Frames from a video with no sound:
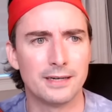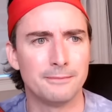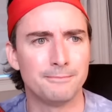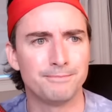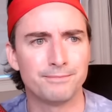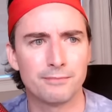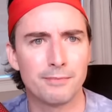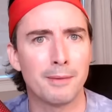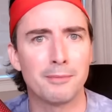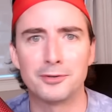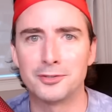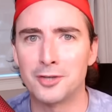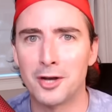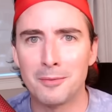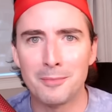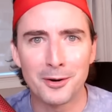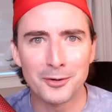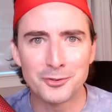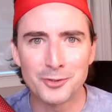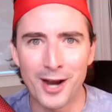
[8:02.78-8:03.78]
Remember, it's all
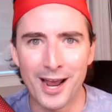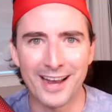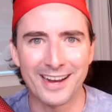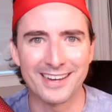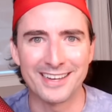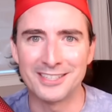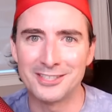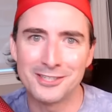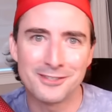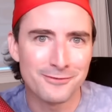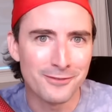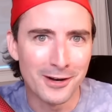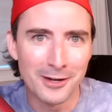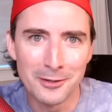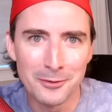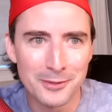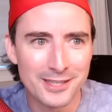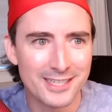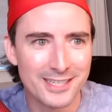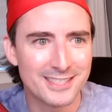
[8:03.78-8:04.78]
about tracking. Just
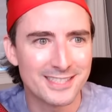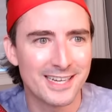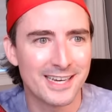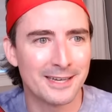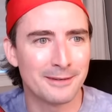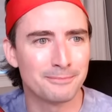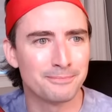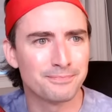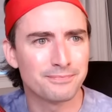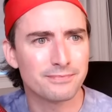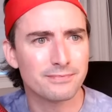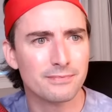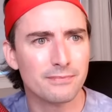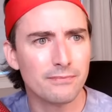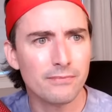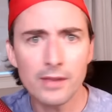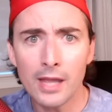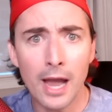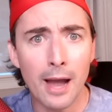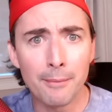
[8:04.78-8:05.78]
follow what they say.
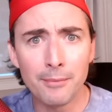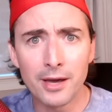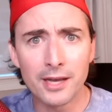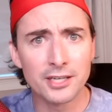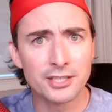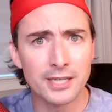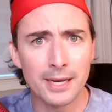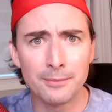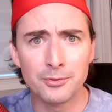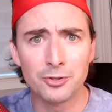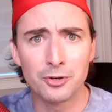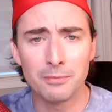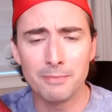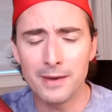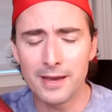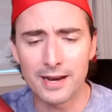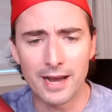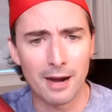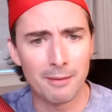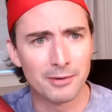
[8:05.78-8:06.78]
I'm not ashamed to
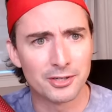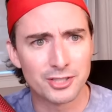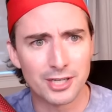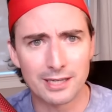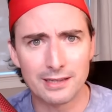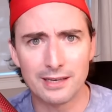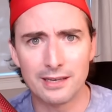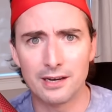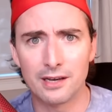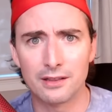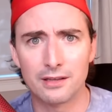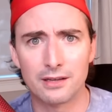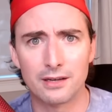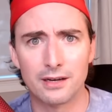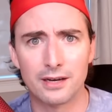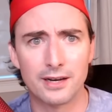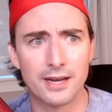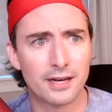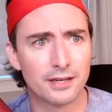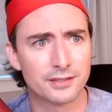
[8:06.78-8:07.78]
admit how much I lean on
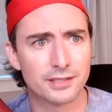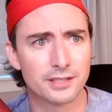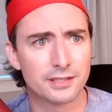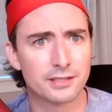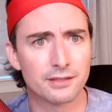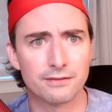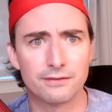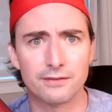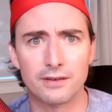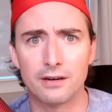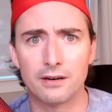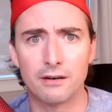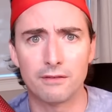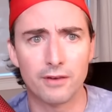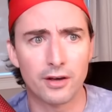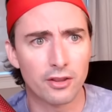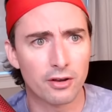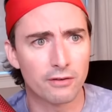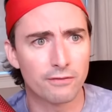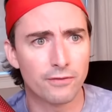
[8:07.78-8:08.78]
the analysis of
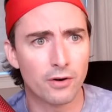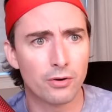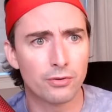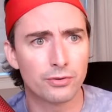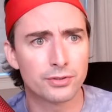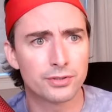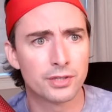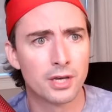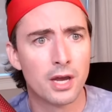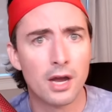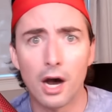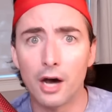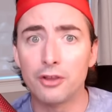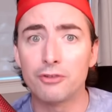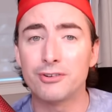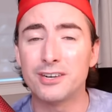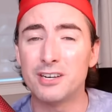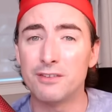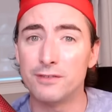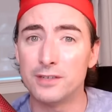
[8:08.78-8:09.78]
other folks,
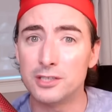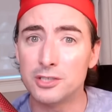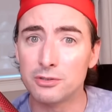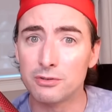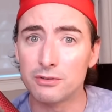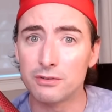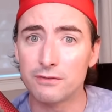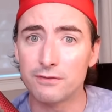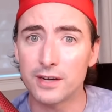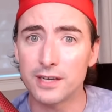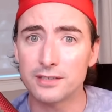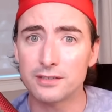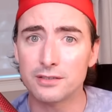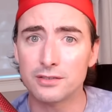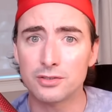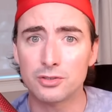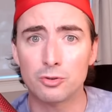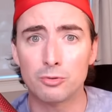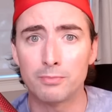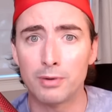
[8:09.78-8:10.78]
other individual
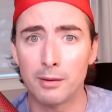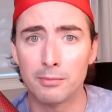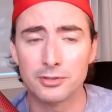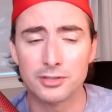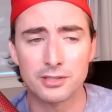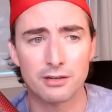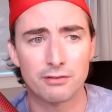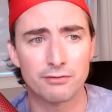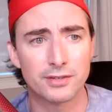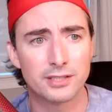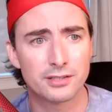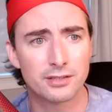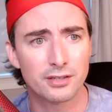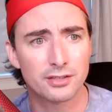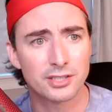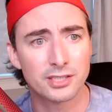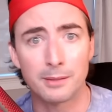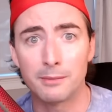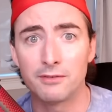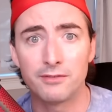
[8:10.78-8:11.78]
investors who publish their
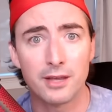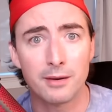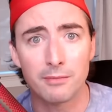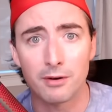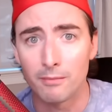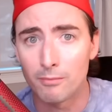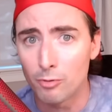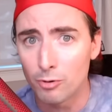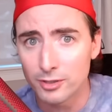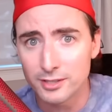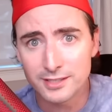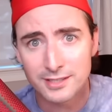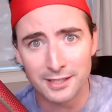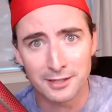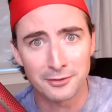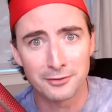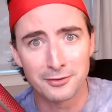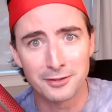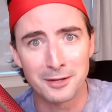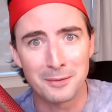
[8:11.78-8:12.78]
research. Some of them are more
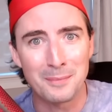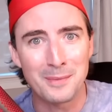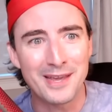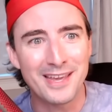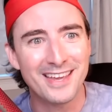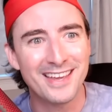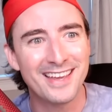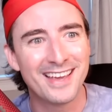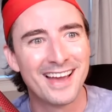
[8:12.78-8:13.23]
skilled than me.